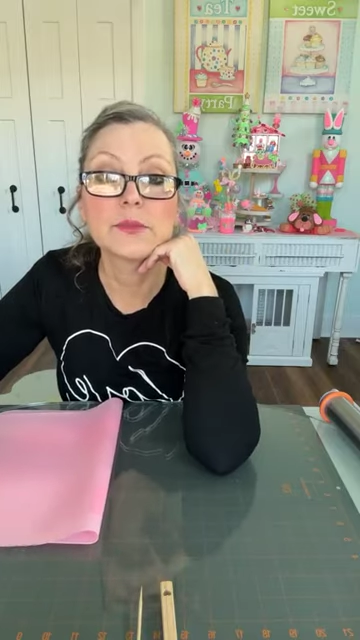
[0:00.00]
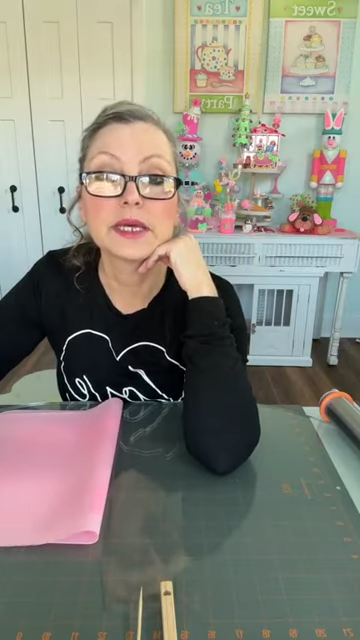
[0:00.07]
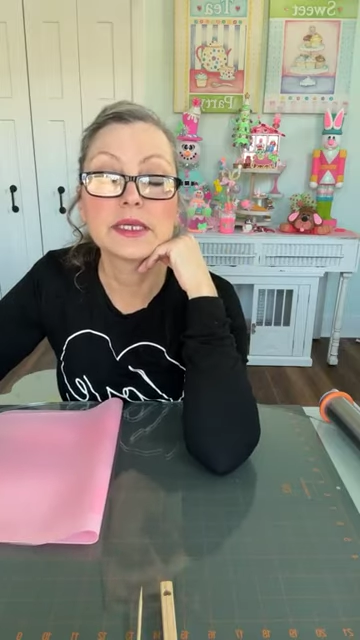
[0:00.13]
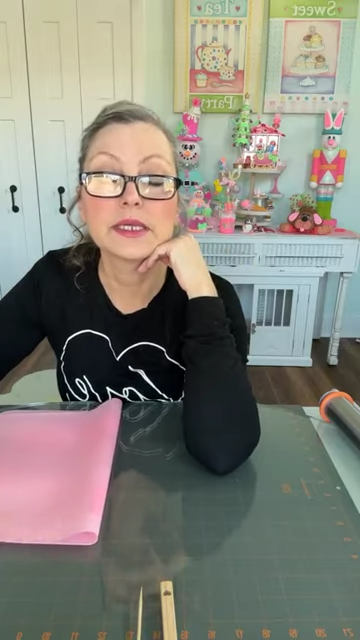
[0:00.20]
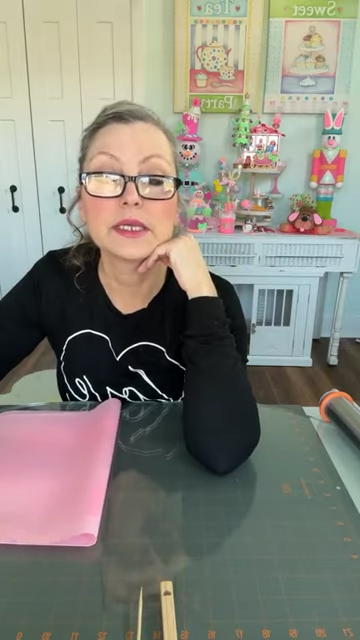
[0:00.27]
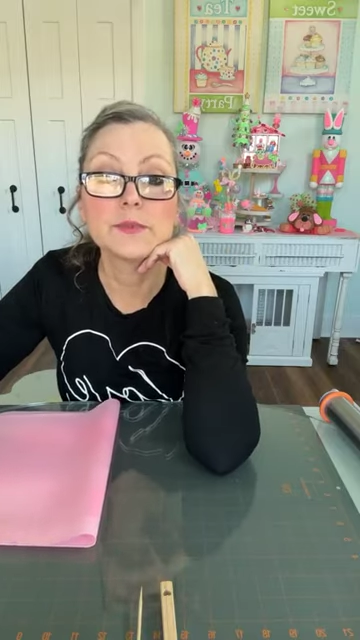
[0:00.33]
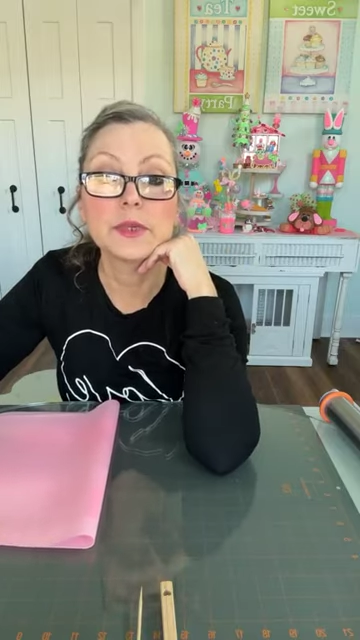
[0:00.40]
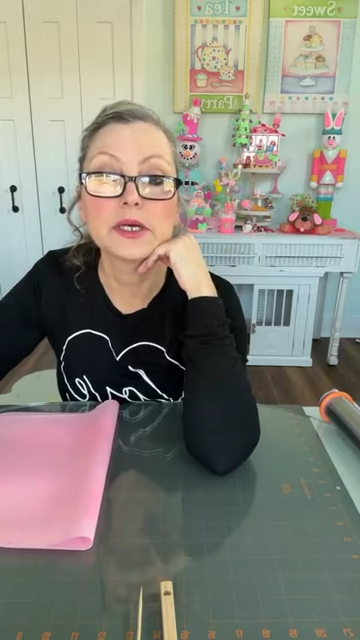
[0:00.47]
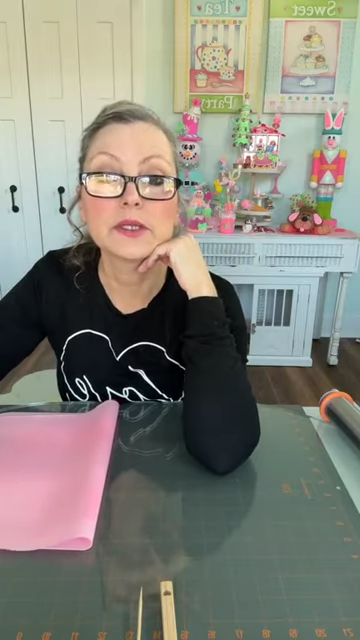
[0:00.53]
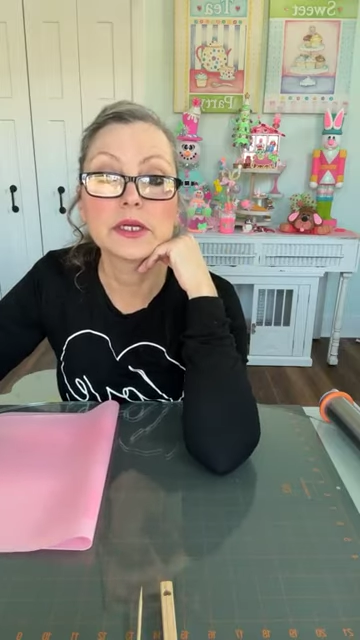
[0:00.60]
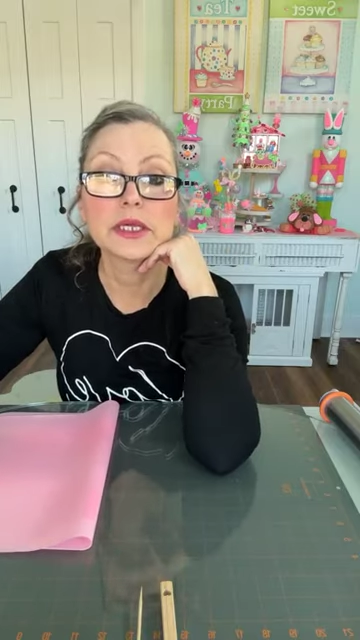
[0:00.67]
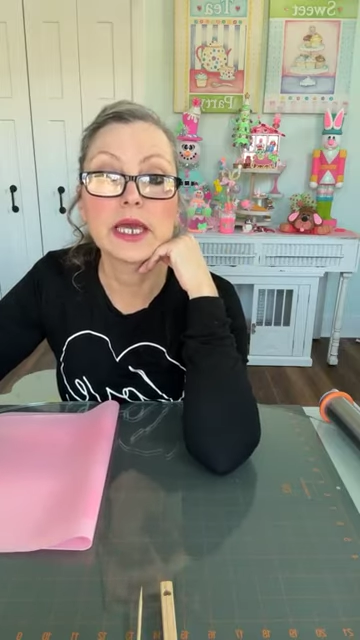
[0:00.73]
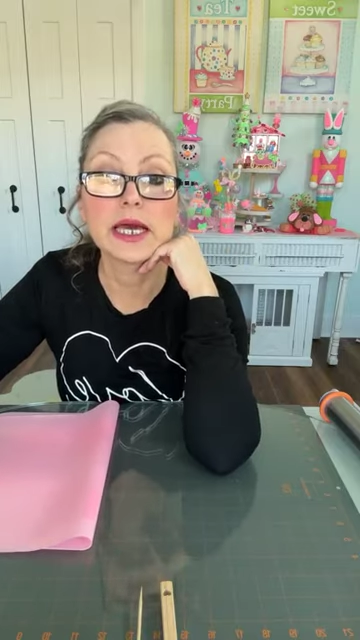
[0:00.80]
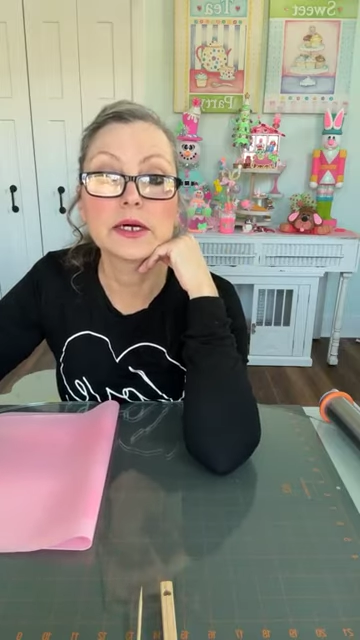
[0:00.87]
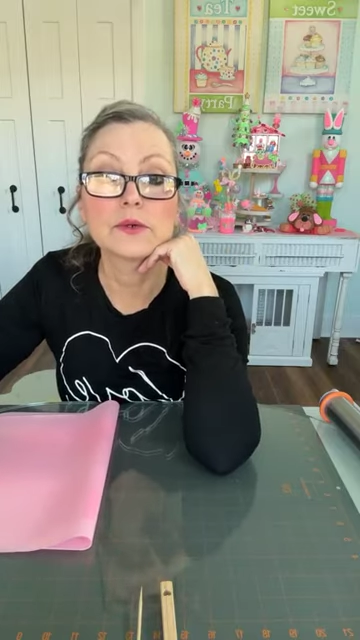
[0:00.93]
my email
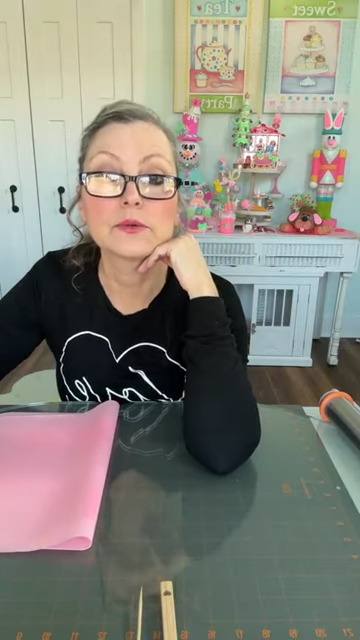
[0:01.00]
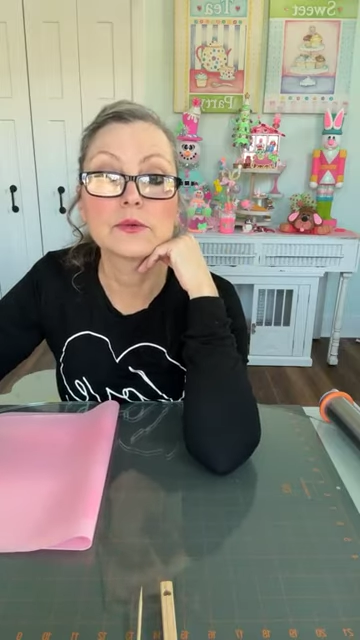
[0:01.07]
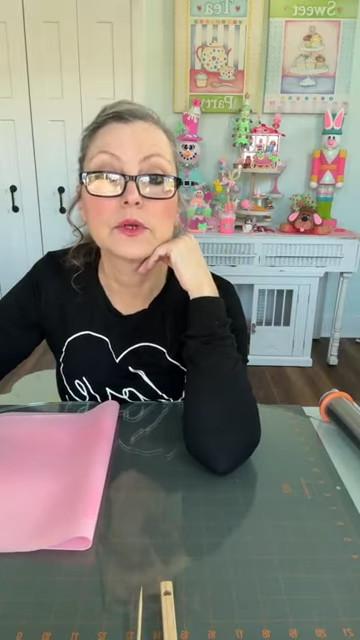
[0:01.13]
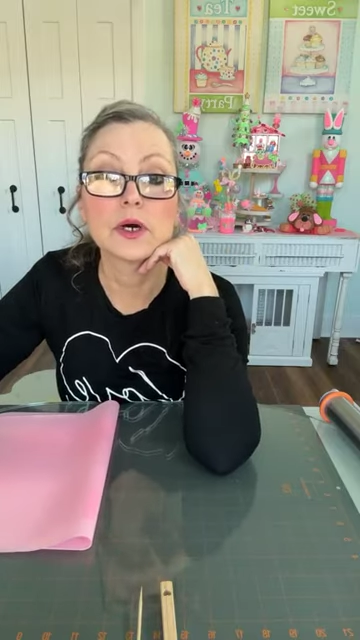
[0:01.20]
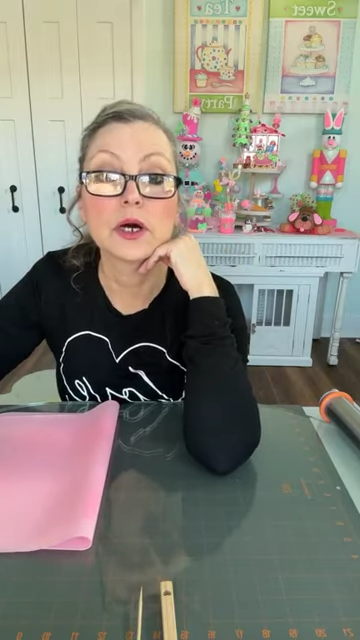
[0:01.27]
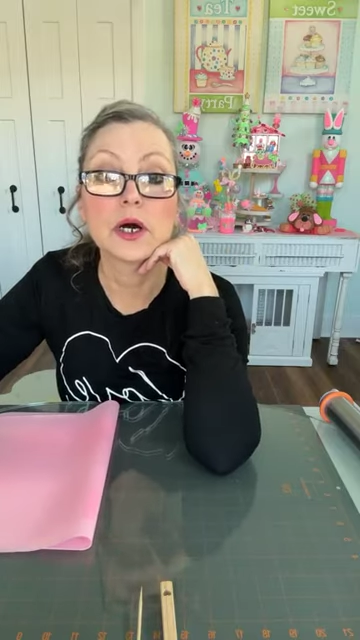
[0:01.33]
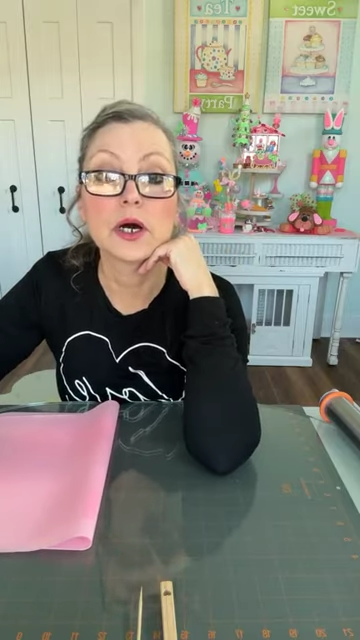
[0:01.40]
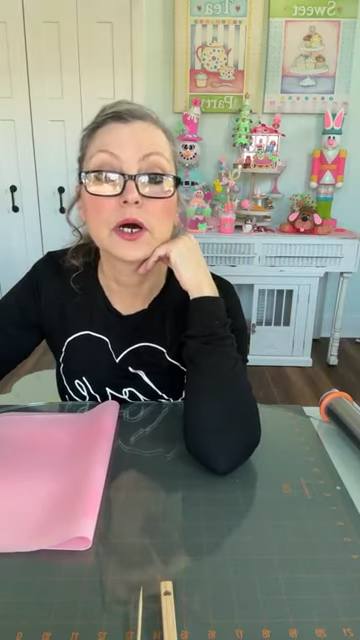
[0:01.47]
account